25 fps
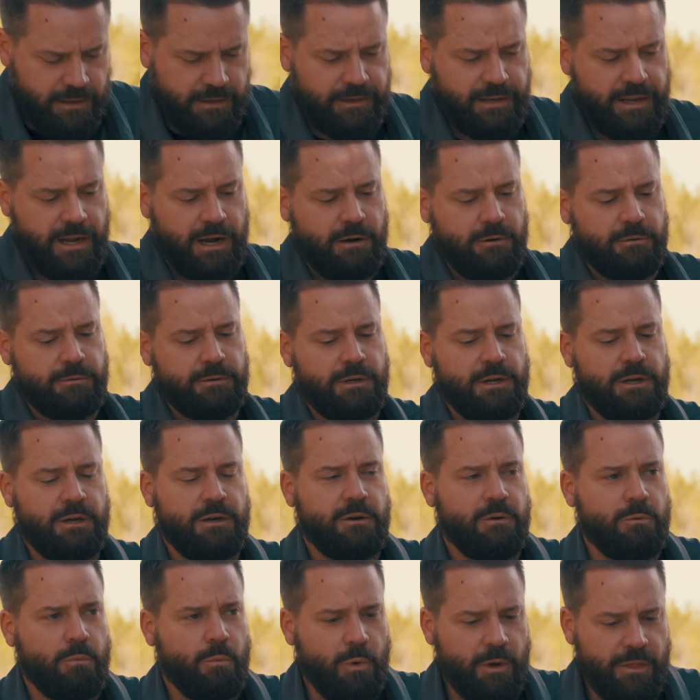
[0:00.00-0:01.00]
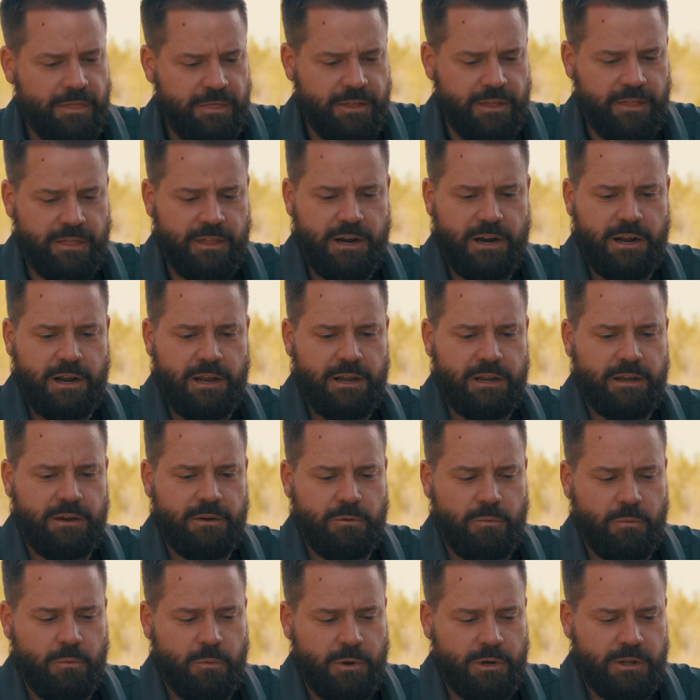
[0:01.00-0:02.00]
Now, one thing that I
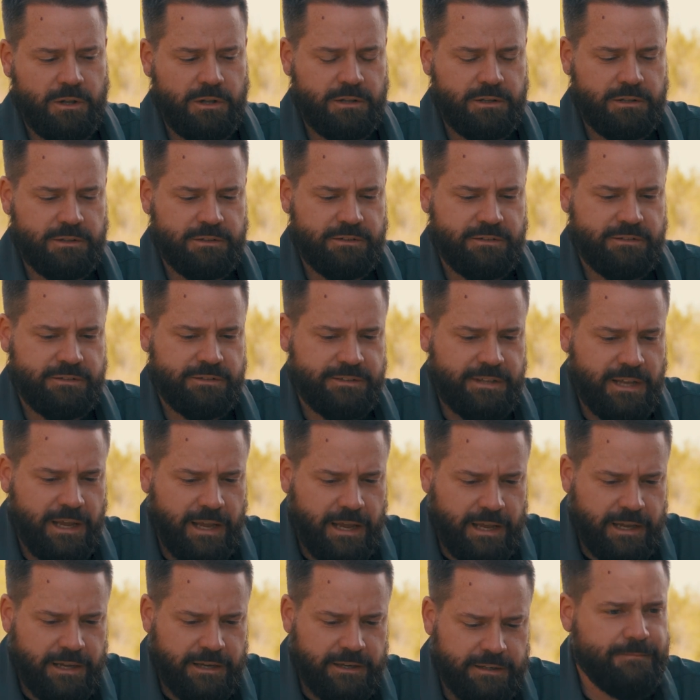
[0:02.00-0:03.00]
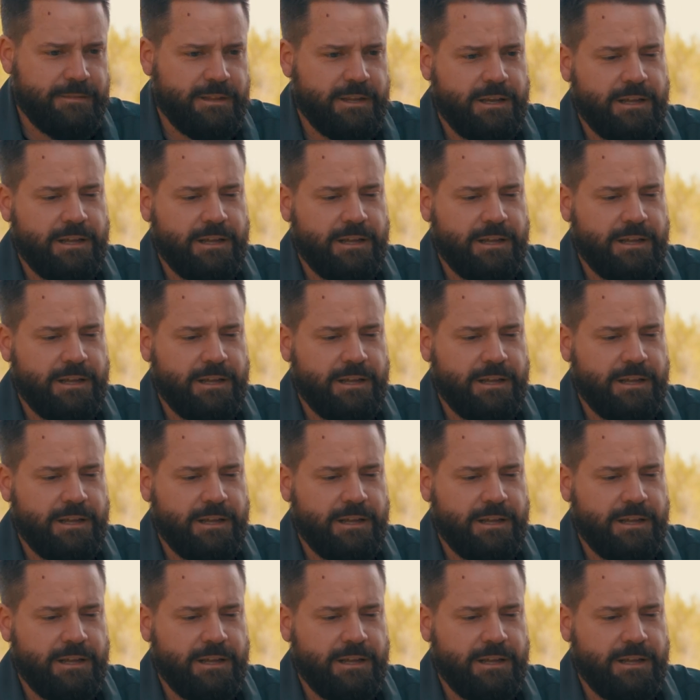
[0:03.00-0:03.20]
will say,